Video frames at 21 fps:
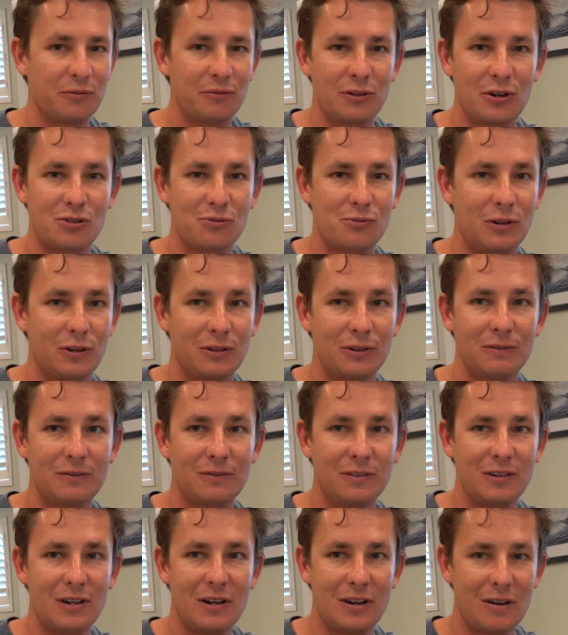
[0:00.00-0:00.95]
freshwater.
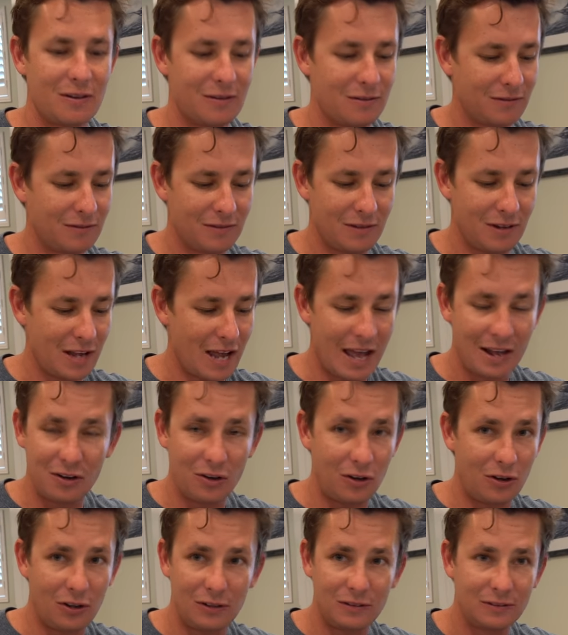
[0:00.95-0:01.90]
At
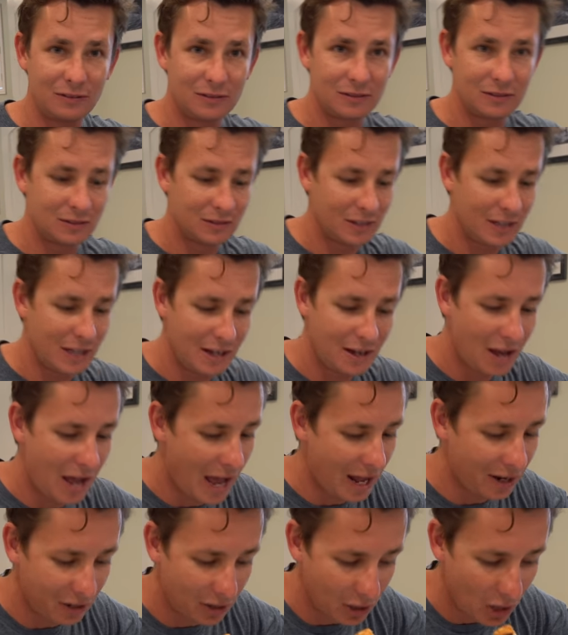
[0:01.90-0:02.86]
all. Okay, try the other
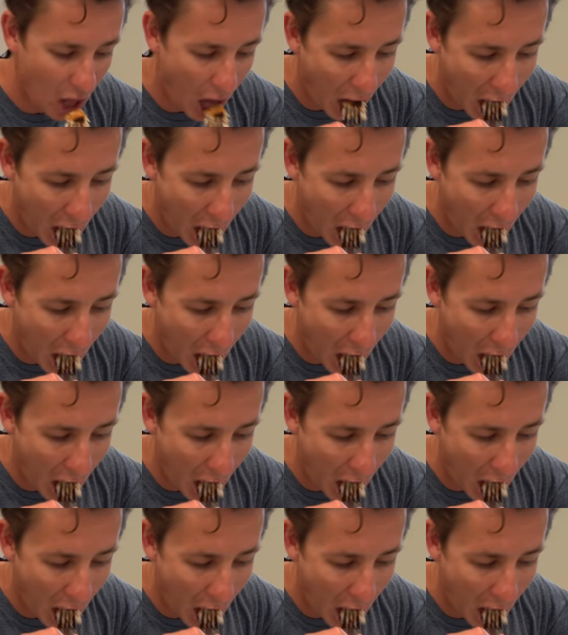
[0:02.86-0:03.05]
At one.